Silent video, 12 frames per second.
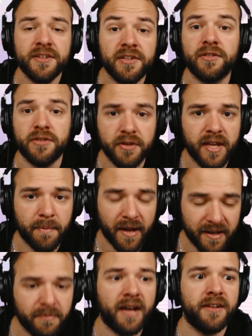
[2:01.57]
So do keep
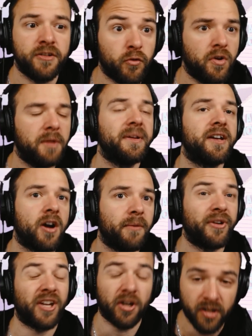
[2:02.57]
that in mind. You will be
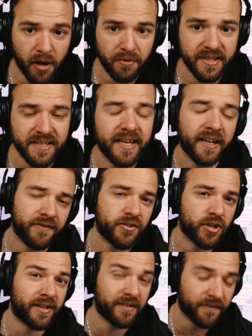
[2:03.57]
comboing a lot with this deck if you're
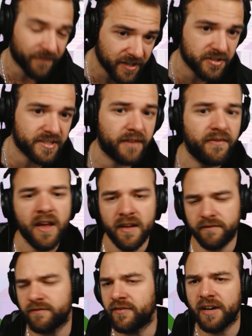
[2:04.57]
trying to defend yourself,
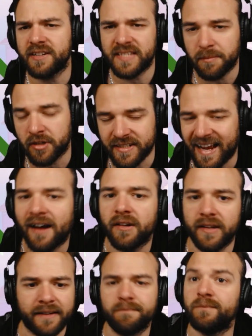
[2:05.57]
very similar to how
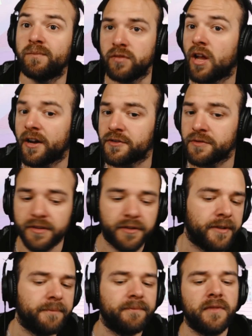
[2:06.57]
like Launch would do
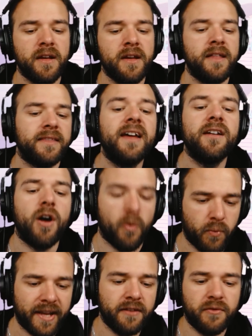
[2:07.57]
it. Then
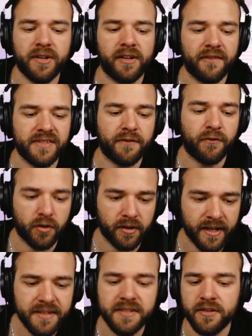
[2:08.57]
Awaken, when your life is at 4 or
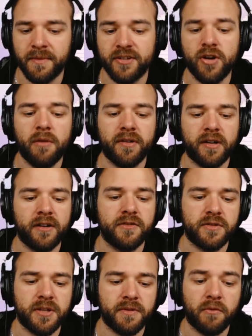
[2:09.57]
less, you may draw 1 card,
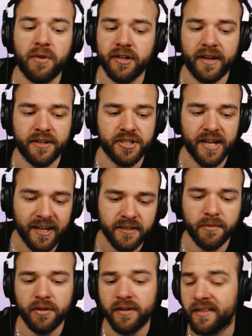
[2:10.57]
switch up to 1 year energy
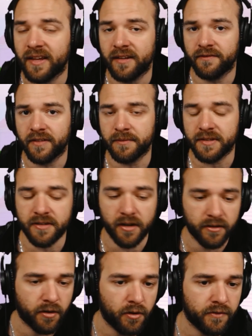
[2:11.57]
active mode, then flip this
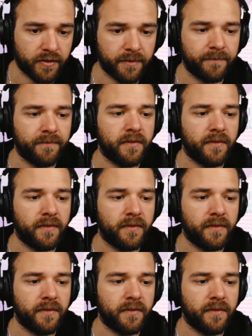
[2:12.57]
card over.